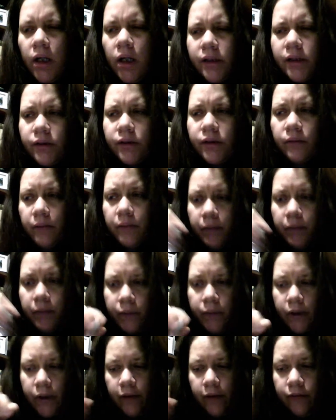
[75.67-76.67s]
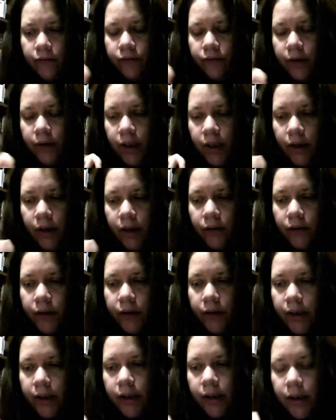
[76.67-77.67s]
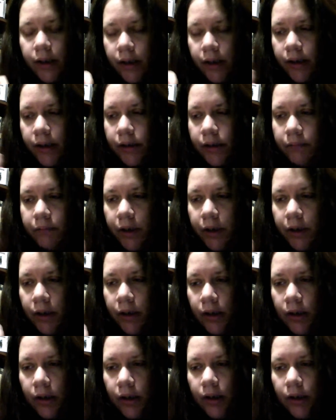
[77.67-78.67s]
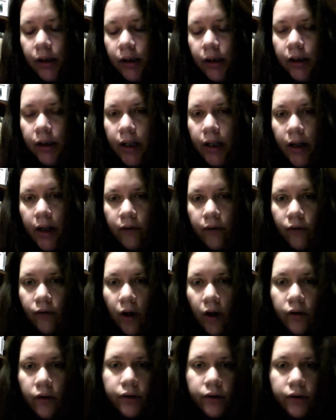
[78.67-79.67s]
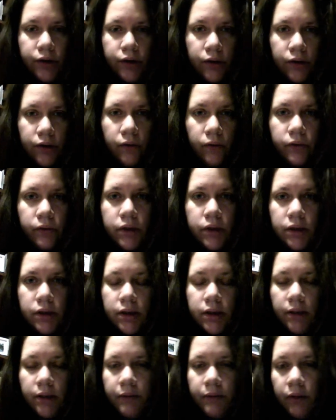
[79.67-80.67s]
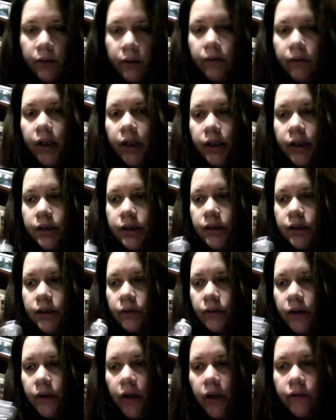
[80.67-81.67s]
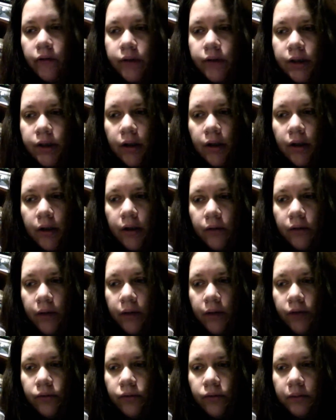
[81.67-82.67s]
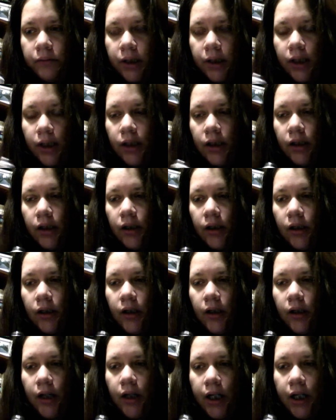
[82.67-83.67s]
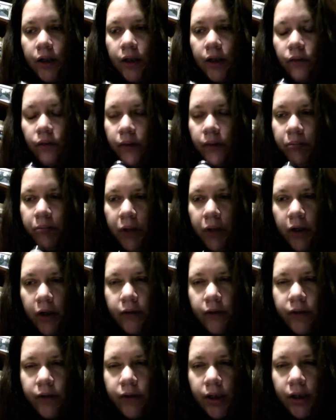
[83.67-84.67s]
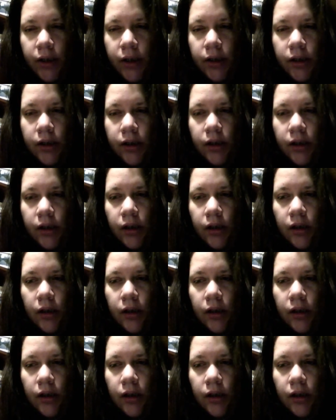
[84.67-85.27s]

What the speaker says: I don't remember enough of it now. Like, it's been half hour or so since I've been awake, so a lot of it's gotten away from me. I know I'm part of it.